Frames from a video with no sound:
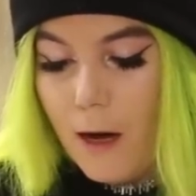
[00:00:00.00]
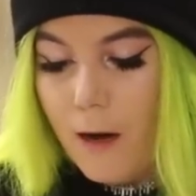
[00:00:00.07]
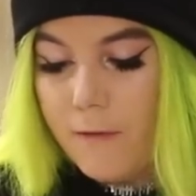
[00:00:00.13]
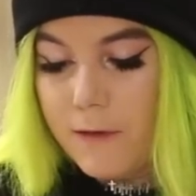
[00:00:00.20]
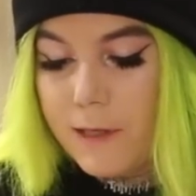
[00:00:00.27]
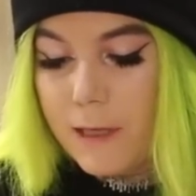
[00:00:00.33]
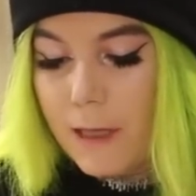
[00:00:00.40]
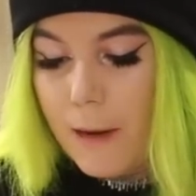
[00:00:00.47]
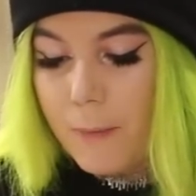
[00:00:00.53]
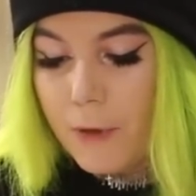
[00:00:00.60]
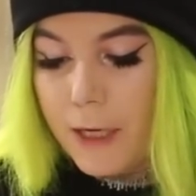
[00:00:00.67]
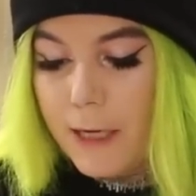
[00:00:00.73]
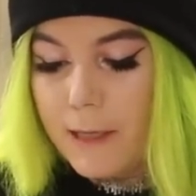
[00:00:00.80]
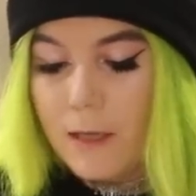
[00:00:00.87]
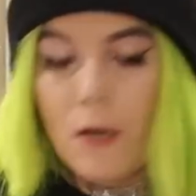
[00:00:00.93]
of
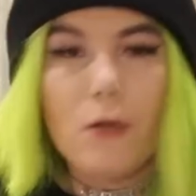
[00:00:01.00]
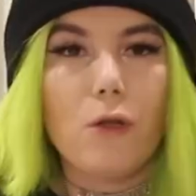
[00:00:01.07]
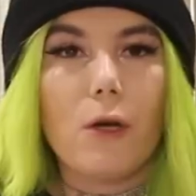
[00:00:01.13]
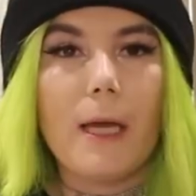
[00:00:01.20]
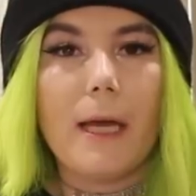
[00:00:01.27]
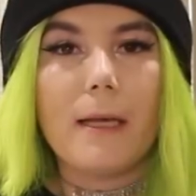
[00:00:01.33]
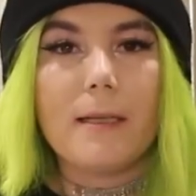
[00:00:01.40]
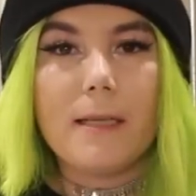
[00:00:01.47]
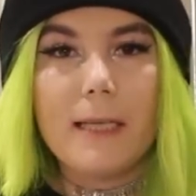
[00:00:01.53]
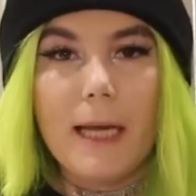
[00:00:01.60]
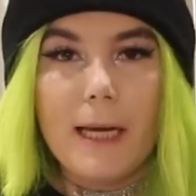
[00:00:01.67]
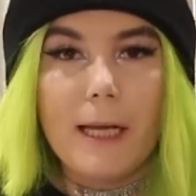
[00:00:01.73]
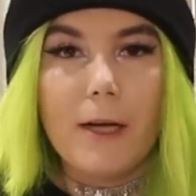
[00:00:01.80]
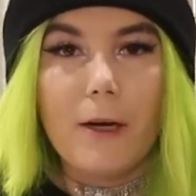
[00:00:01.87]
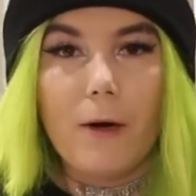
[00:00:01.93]
celebrities looking
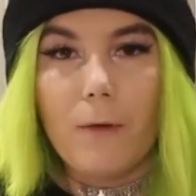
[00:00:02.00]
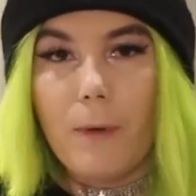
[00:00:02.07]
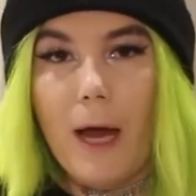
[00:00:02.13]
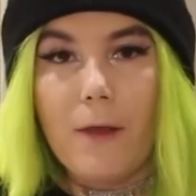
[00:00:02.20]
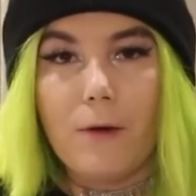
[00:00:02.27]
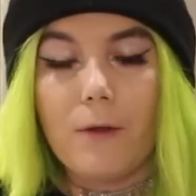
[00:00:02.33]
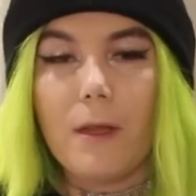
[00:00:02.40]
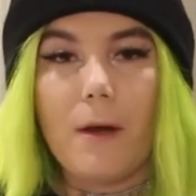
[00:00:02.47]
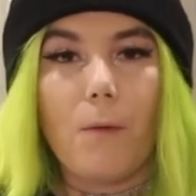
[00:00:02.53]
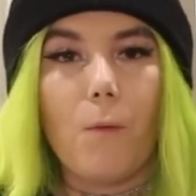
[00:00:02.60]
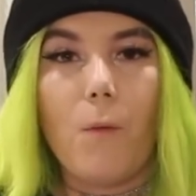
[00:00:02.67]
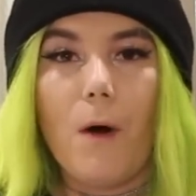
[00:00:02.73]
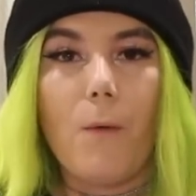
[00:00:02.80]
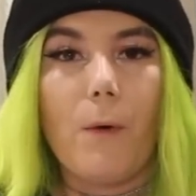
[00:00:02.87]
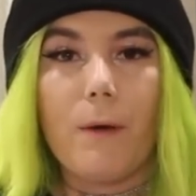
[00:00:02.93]
skinnier rather
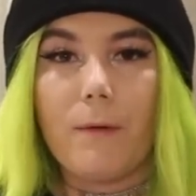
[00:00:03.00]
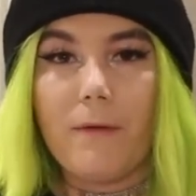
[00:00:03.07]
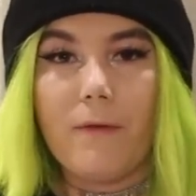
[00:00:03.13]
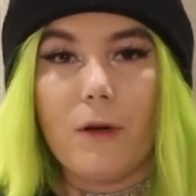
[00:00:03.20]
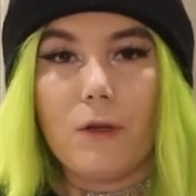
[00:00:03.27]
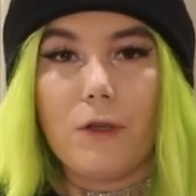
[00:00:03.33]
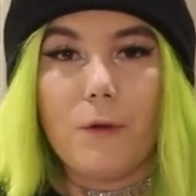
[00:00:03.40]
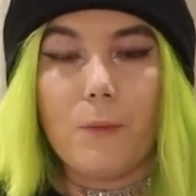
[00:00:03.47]
than what we referred